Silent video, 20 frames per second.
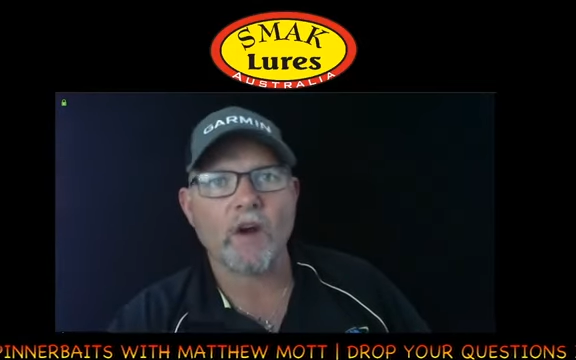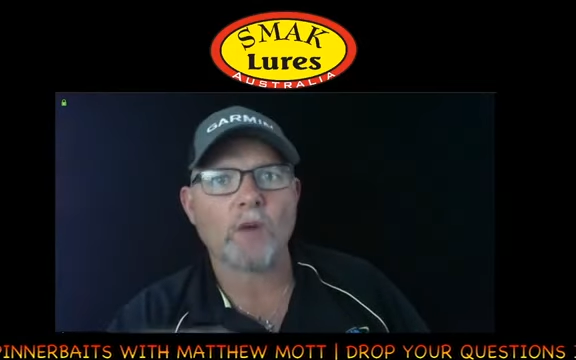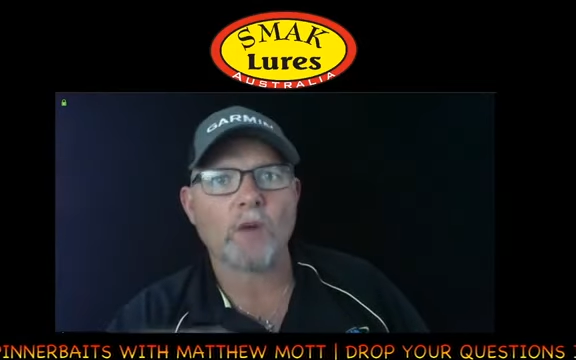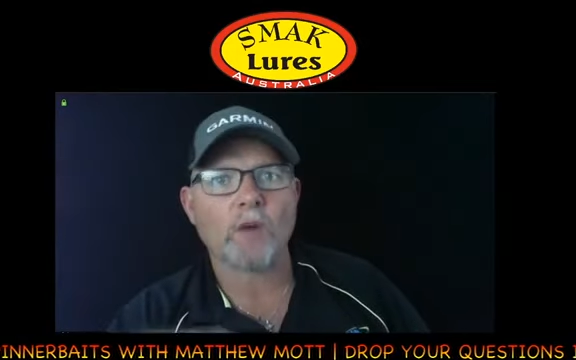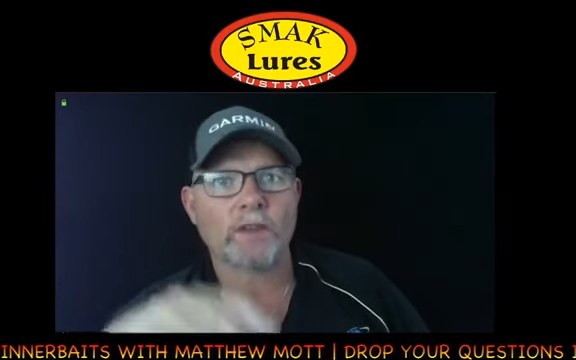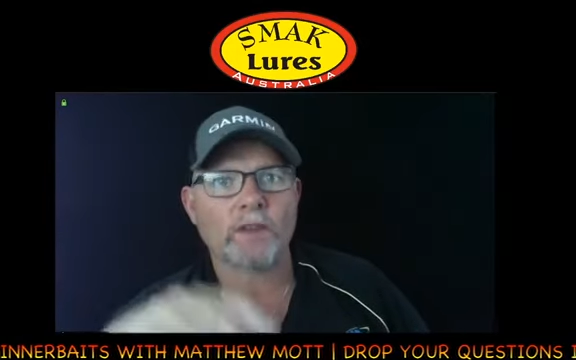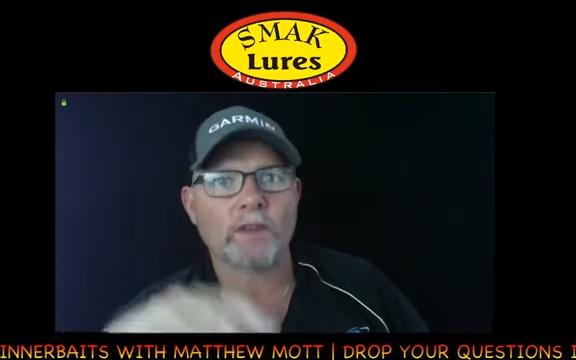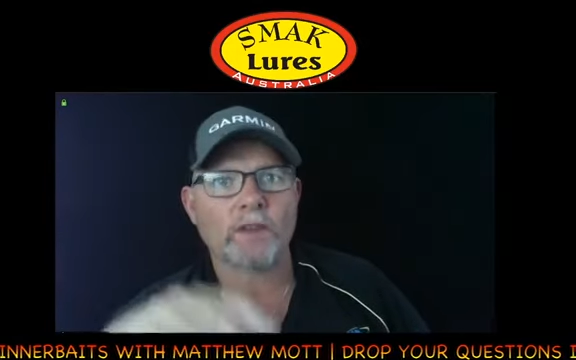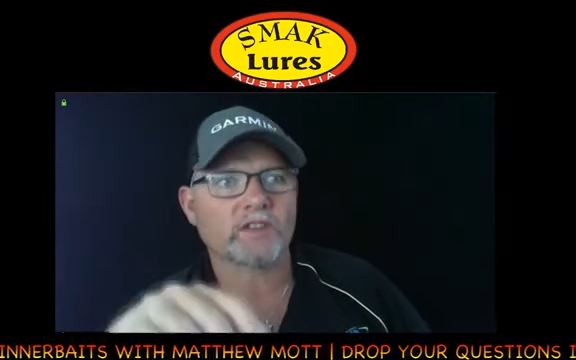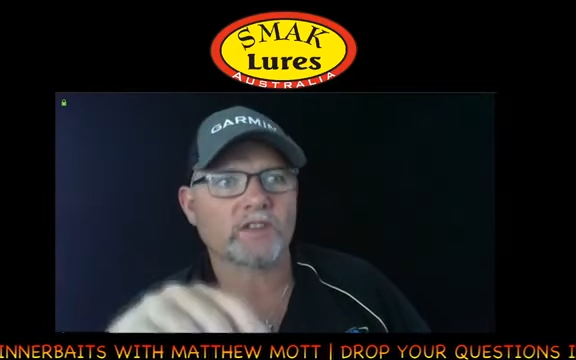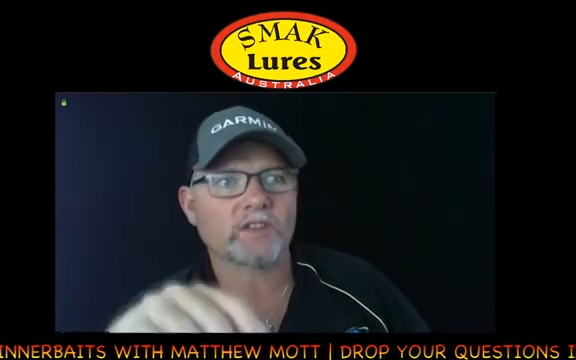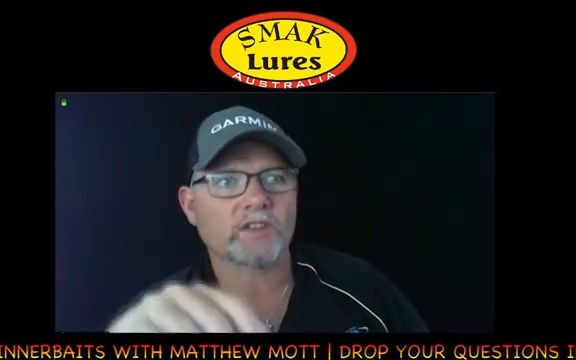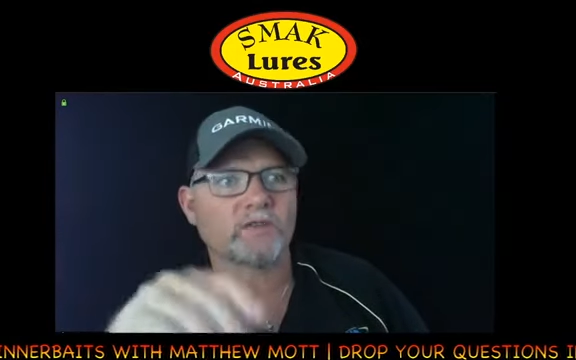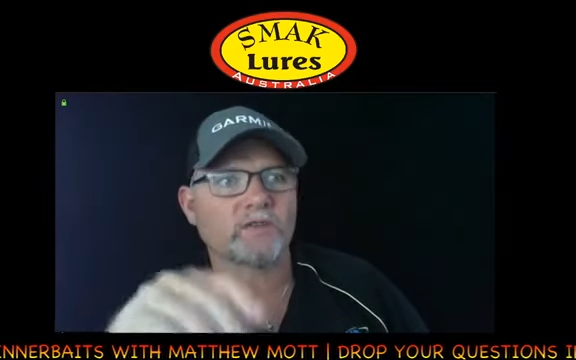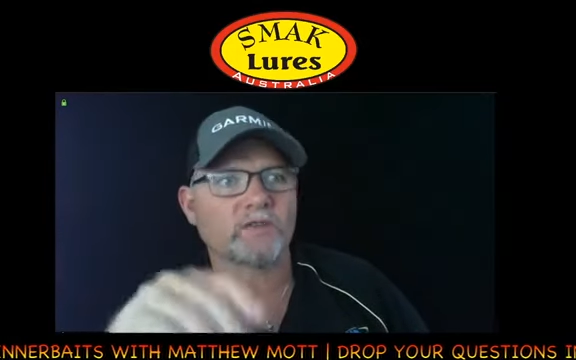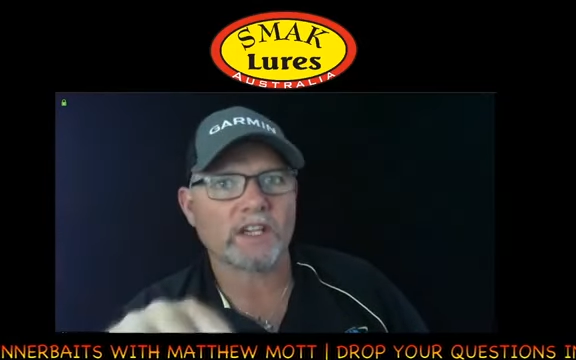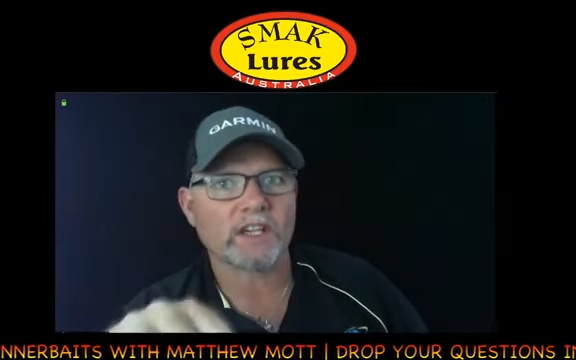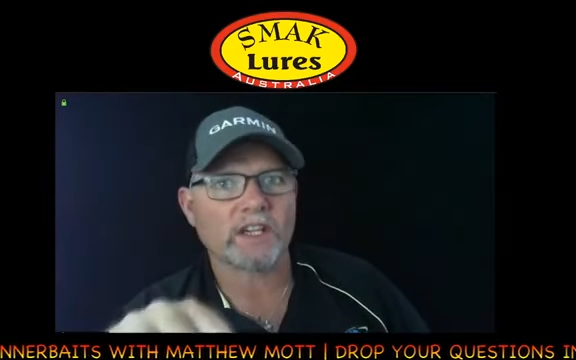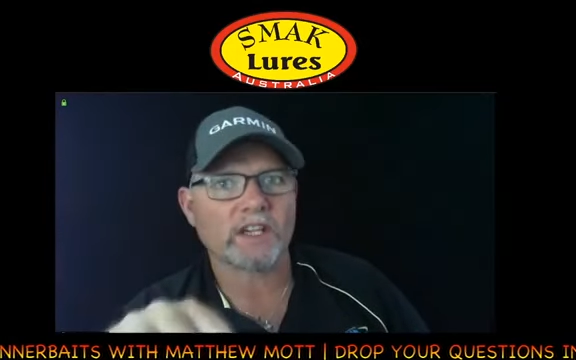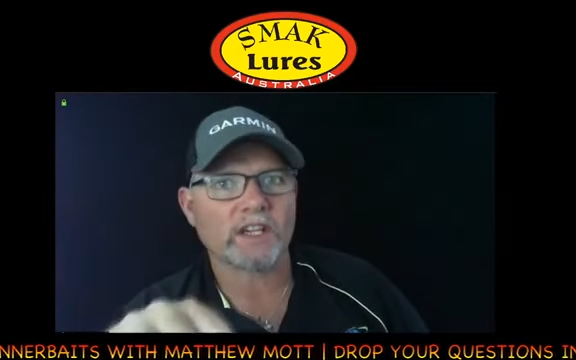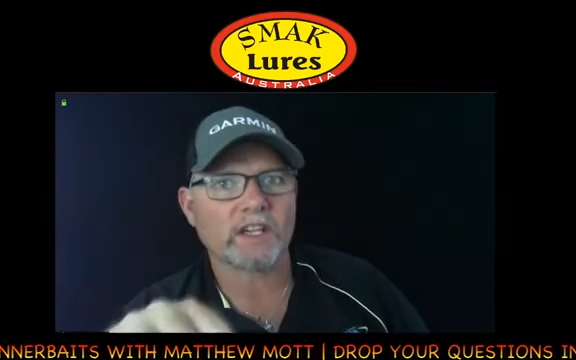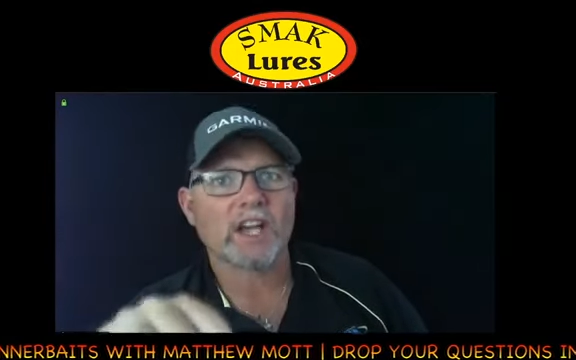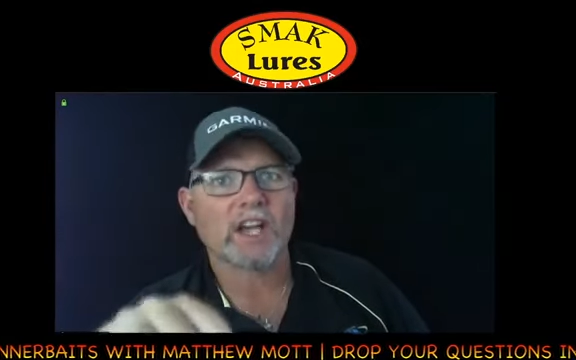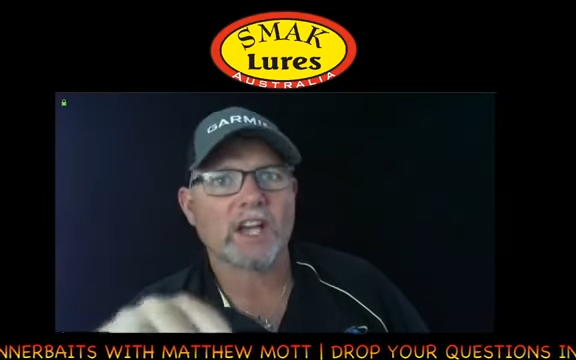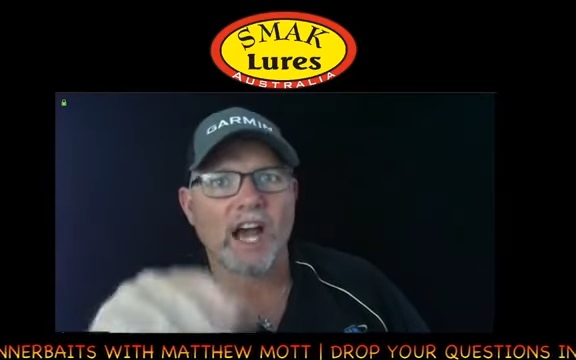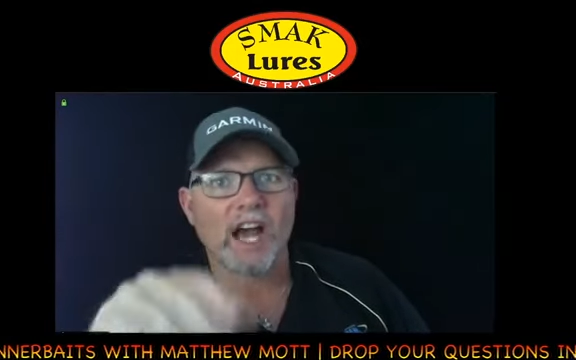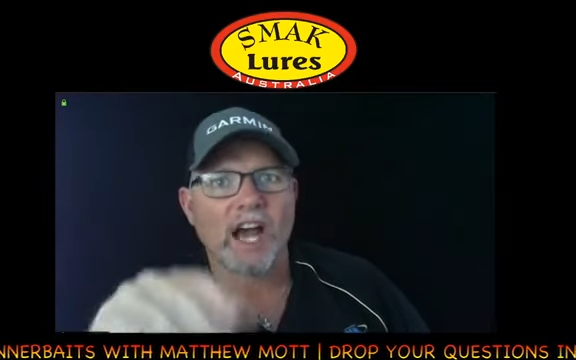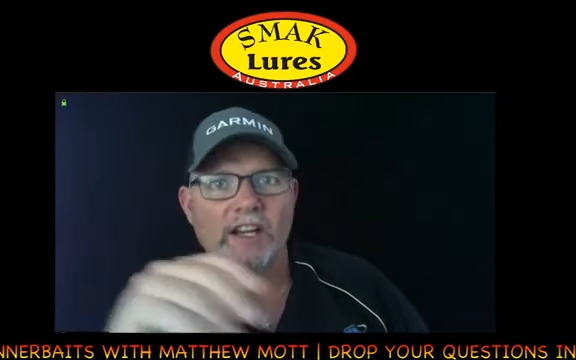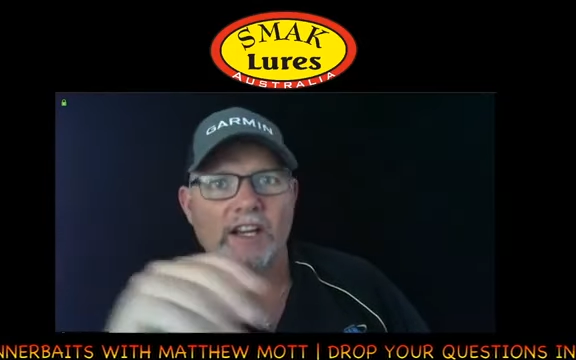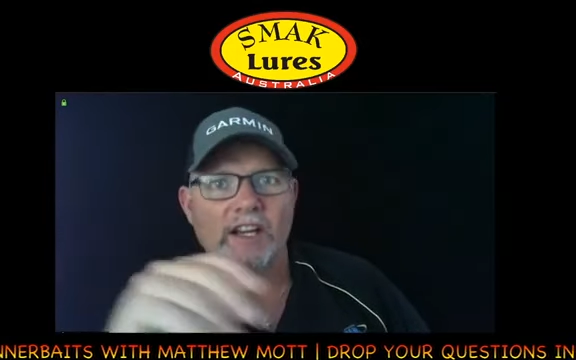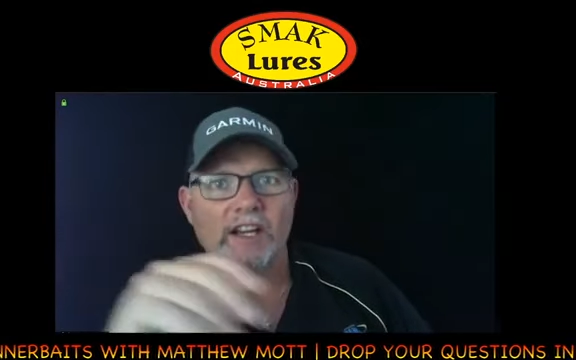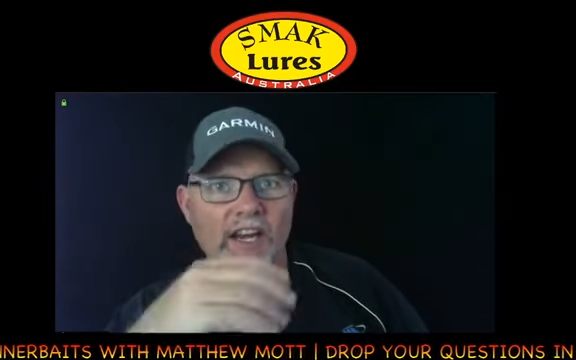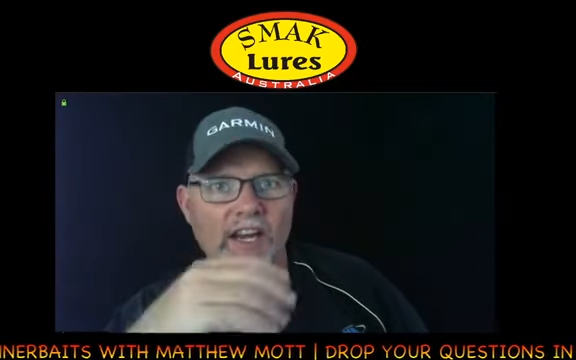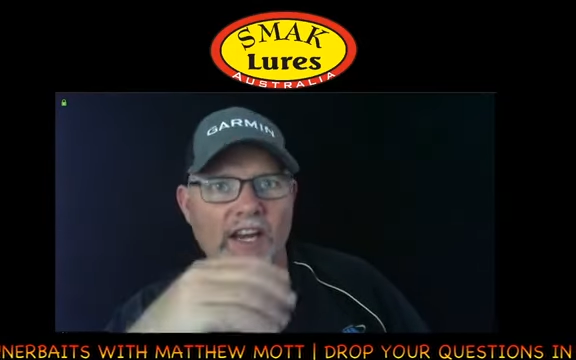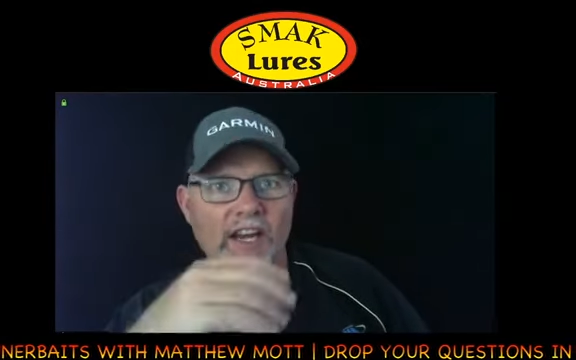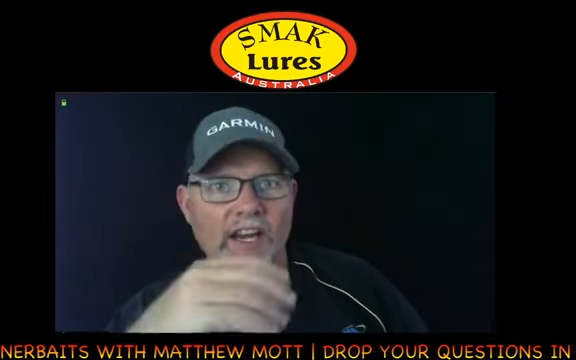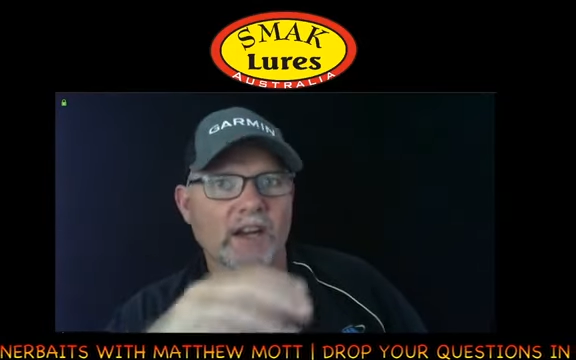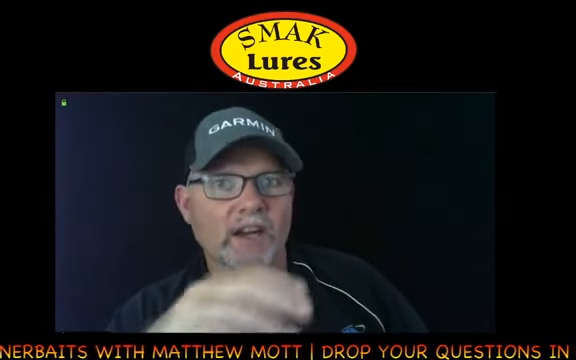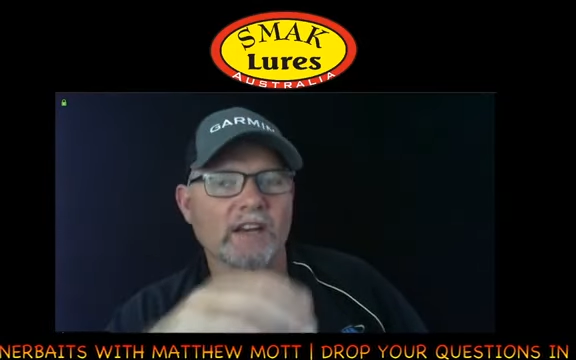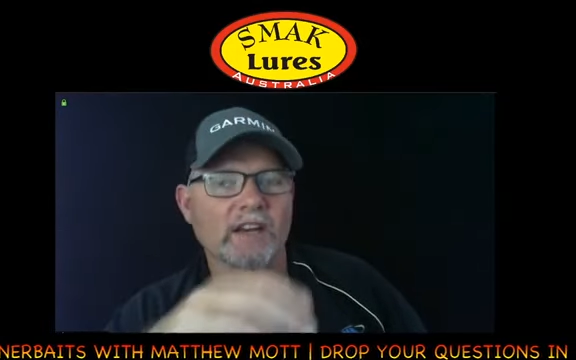getting ready to feed up or getting ready to